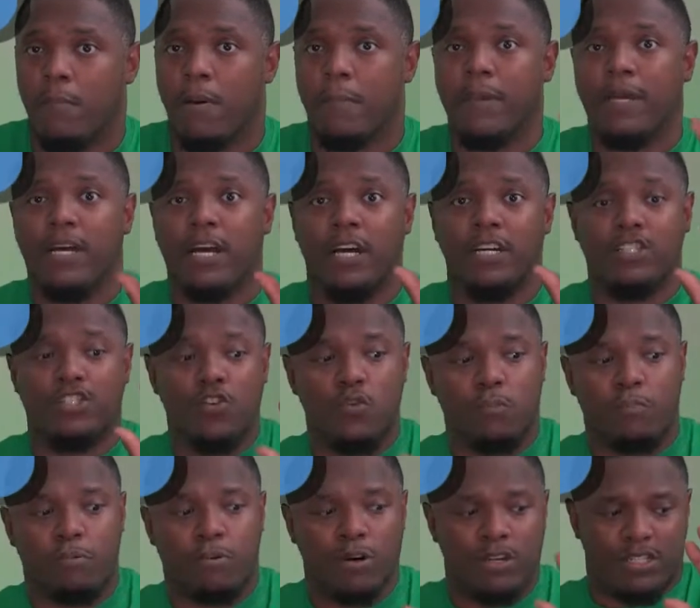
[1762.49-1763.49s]
But because
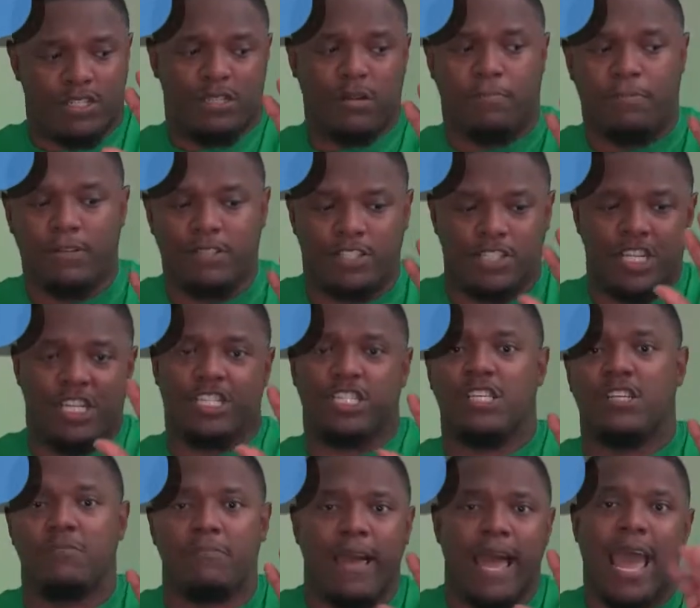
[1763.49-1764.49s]
you pushed the
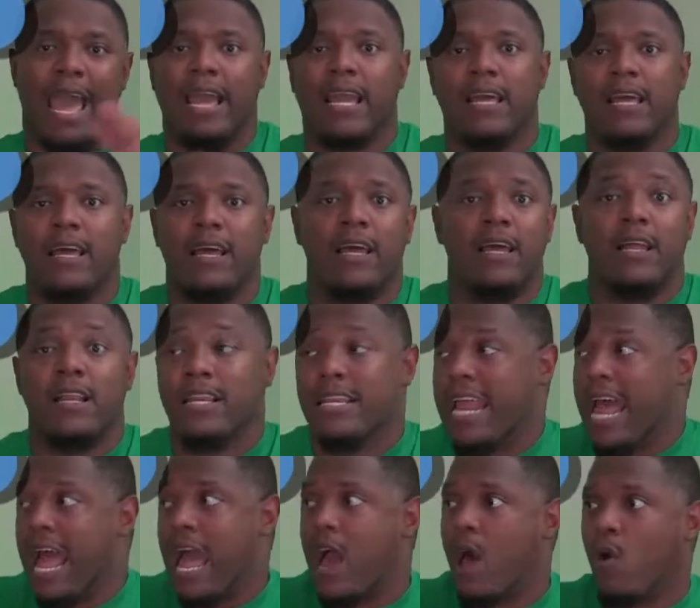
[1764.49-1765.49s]
position back,
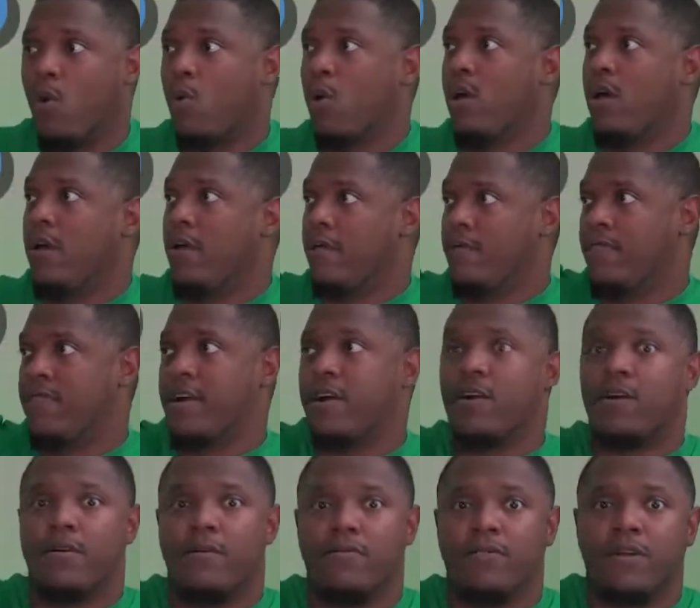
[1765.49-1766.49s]
now
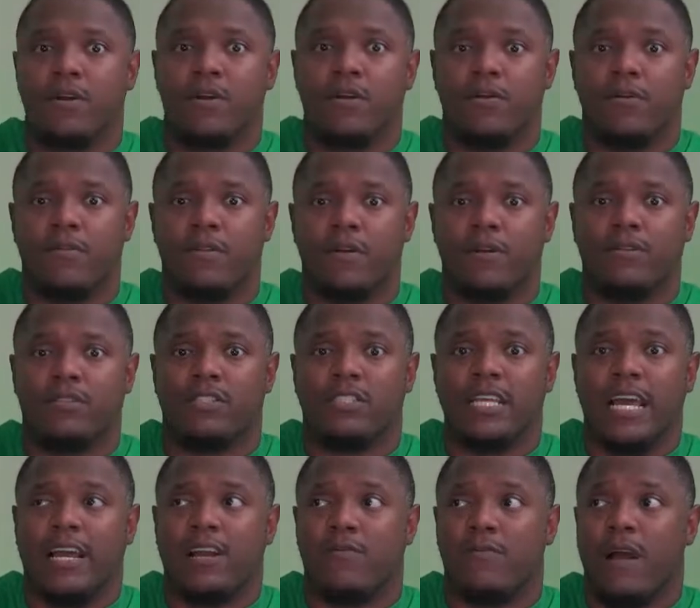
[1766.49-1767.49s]
they're
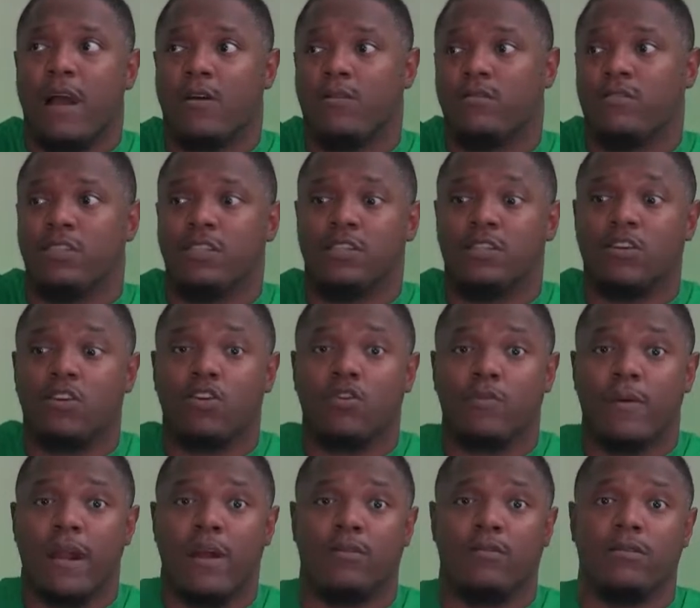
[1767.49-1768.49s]
second rounders and
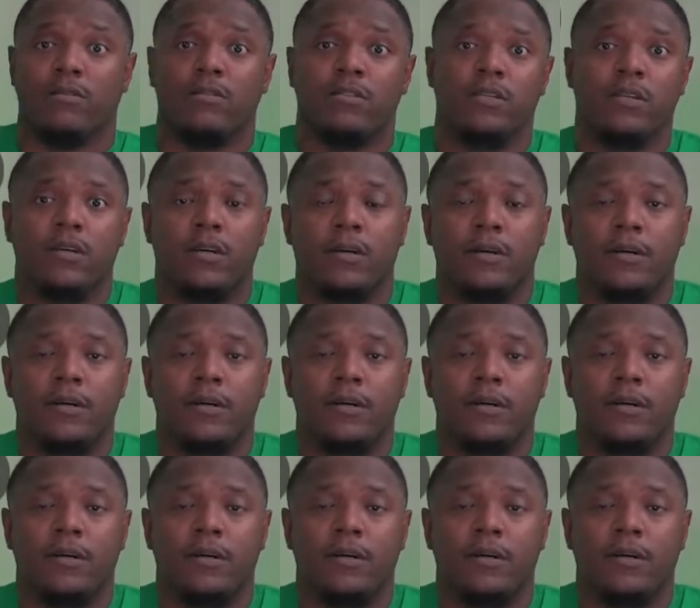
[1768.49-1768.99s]
third rounders.